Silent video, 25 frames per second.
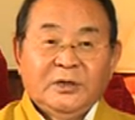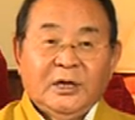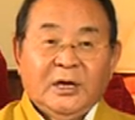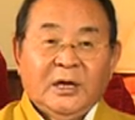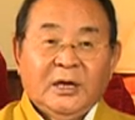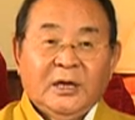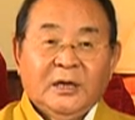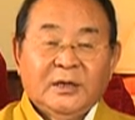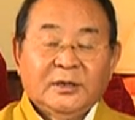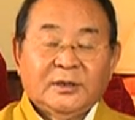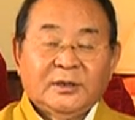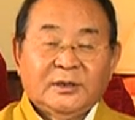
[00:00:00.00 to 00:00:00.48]

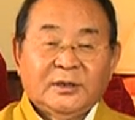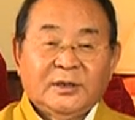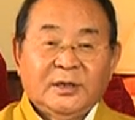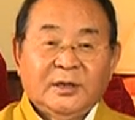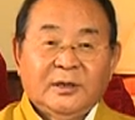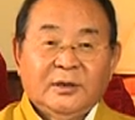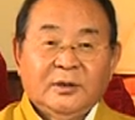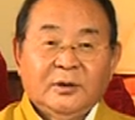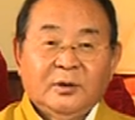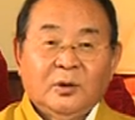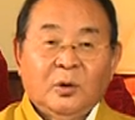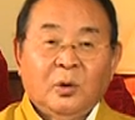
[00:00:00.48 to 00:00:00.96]
as
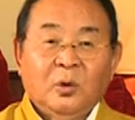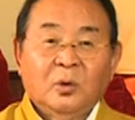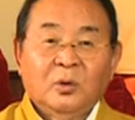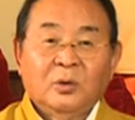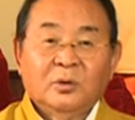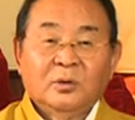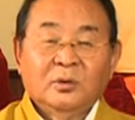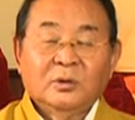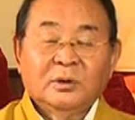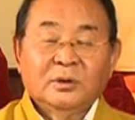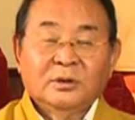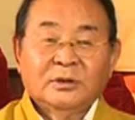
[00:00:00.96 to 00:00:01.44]
the
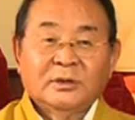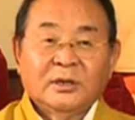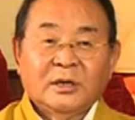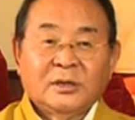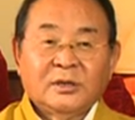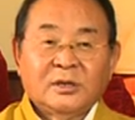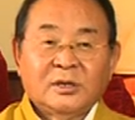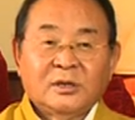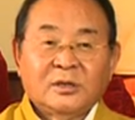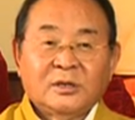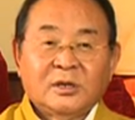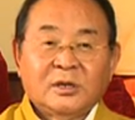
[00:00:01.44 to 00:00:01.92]
Hong
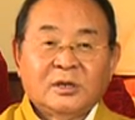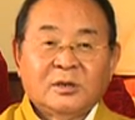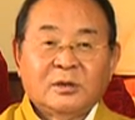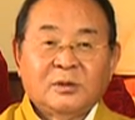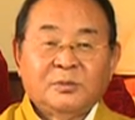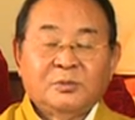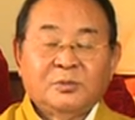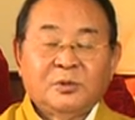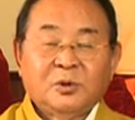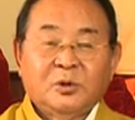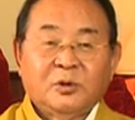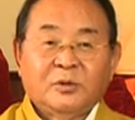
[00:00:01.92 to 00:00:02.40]
touches it,
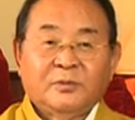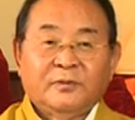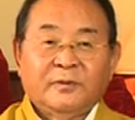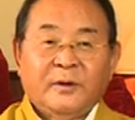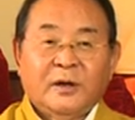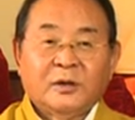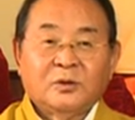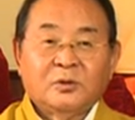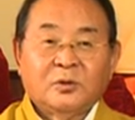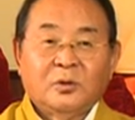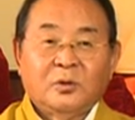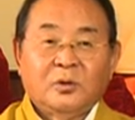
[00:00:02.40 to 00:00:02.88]

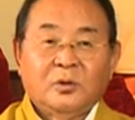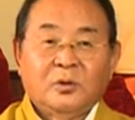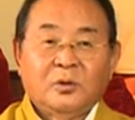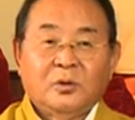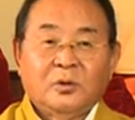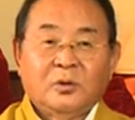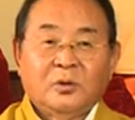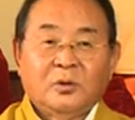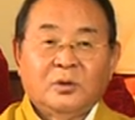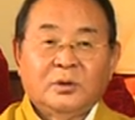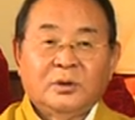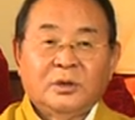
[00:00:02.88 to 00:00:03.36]
purifies
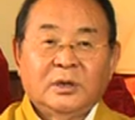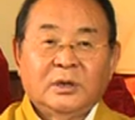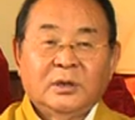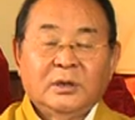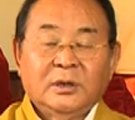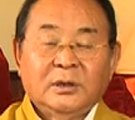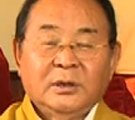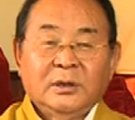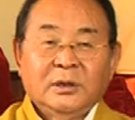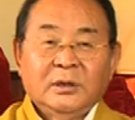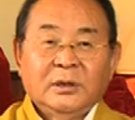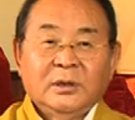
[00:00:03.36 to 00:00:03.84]
all the
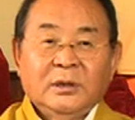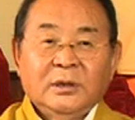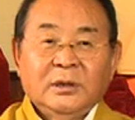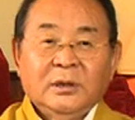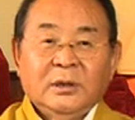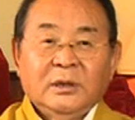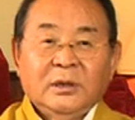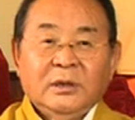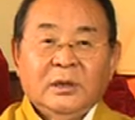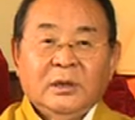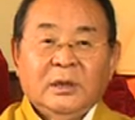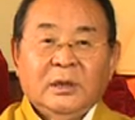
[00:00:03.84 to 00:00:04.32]

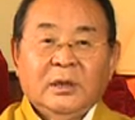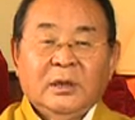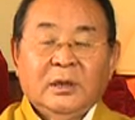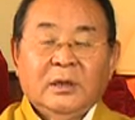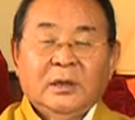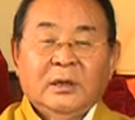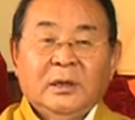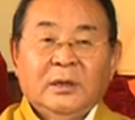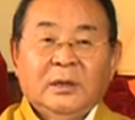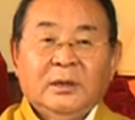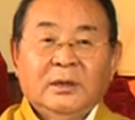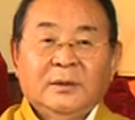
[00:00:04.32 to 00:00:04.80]

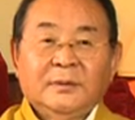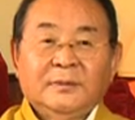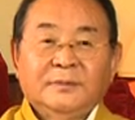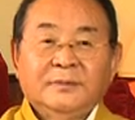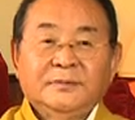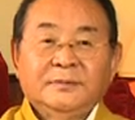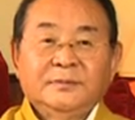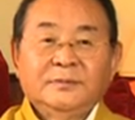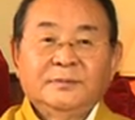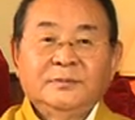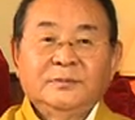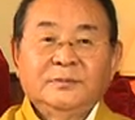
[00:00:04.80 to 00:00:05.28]
uh,
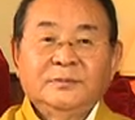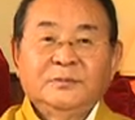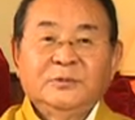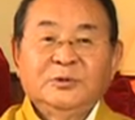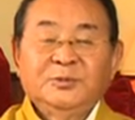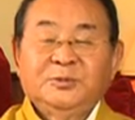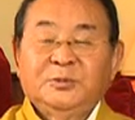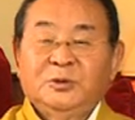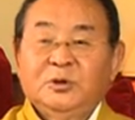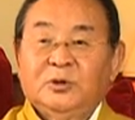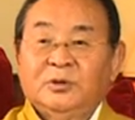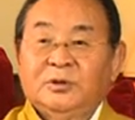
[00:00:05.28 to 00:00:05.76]

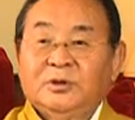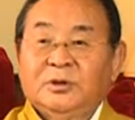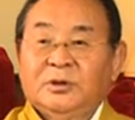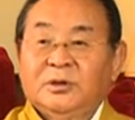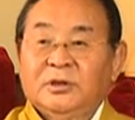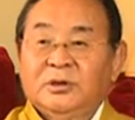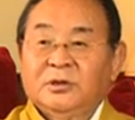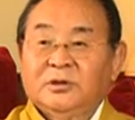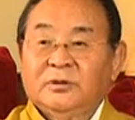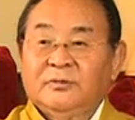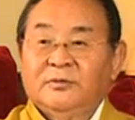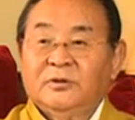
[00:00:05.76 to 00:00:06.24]

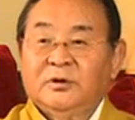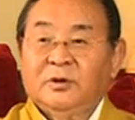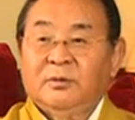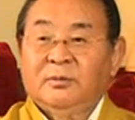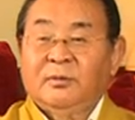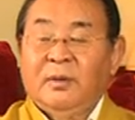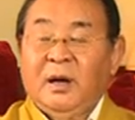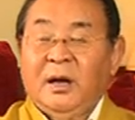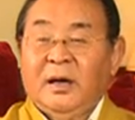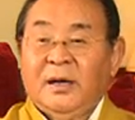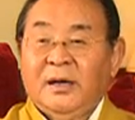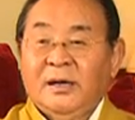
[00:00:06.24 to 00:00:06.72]
impurities of your
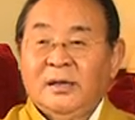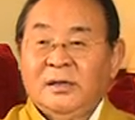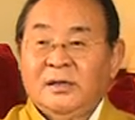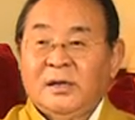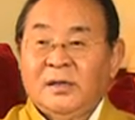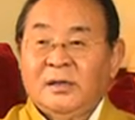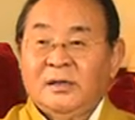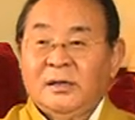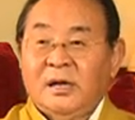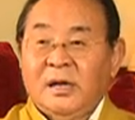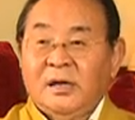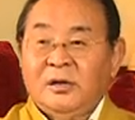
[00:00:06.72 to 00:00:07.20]
mind,
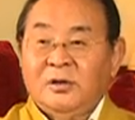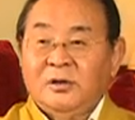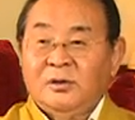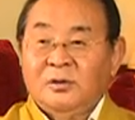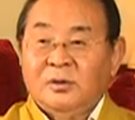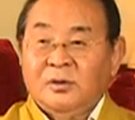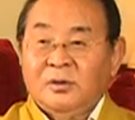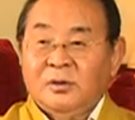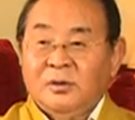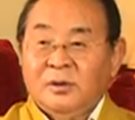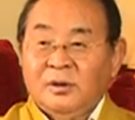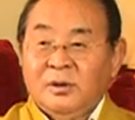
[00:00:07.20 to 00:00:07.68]
and then, you
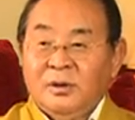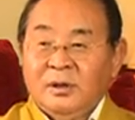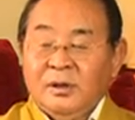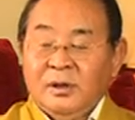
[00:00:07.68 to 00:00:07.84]
know,